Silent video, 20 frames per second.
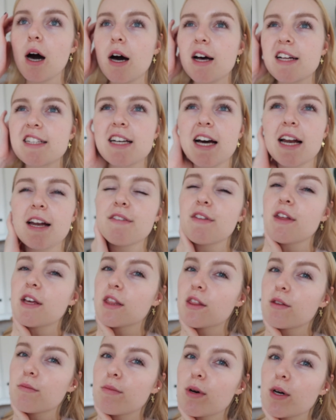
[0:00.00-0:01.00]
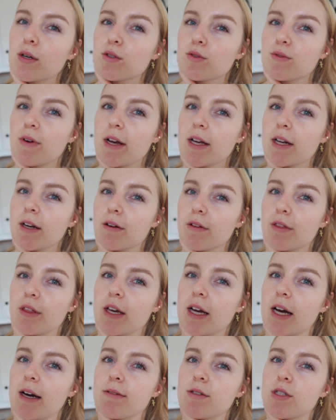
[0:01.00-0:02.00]
It's kind of like the most regular
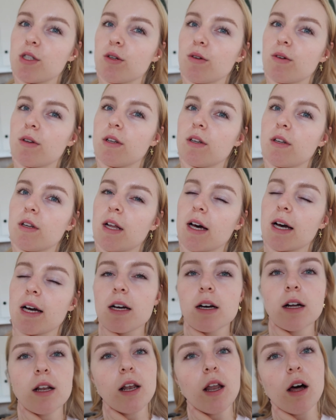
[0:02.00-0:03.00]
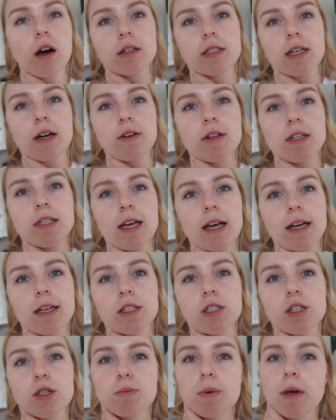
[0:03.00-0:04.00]
thing I would do in like lockdowny
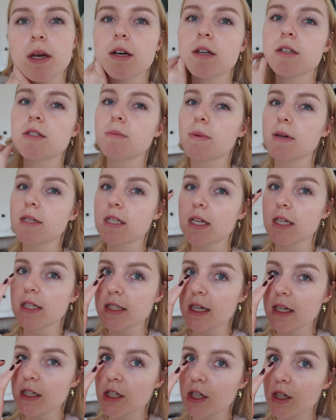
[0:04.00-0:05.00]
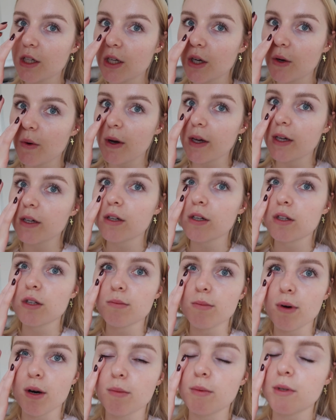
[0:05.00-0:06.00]
days, just because my skin's actually looking quite good at the
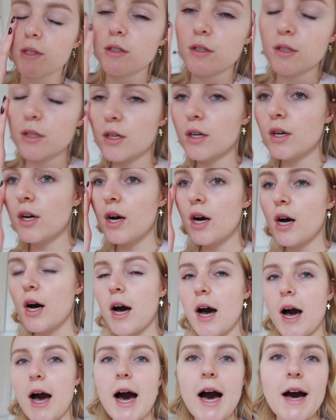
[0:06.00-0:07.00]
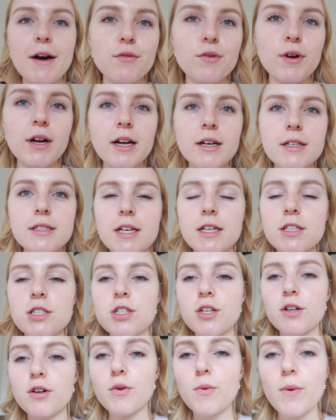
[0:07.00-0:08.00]
moment. I've realized, actually,
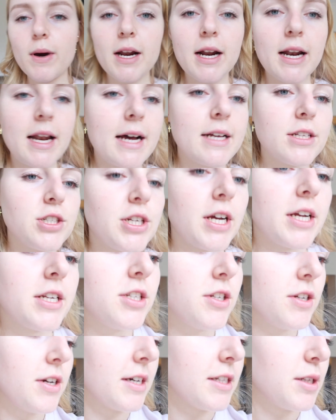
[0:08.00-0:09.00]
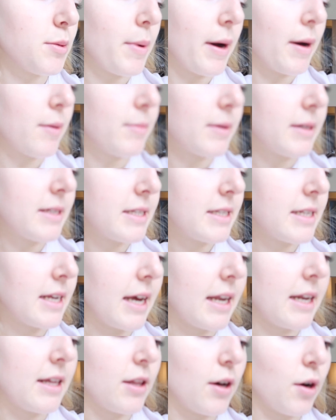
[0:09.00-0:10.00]
don't know when I last chatted to you guys about my
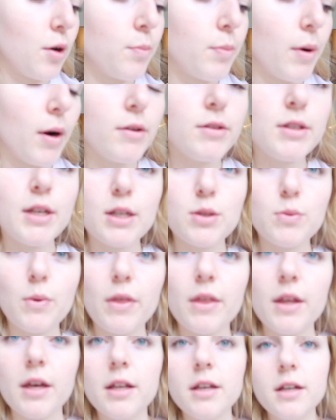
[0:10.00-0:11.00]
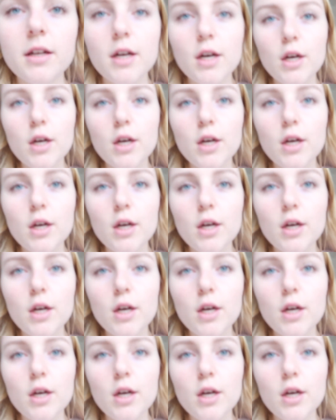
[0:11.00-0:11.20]
skin and the whole process with it.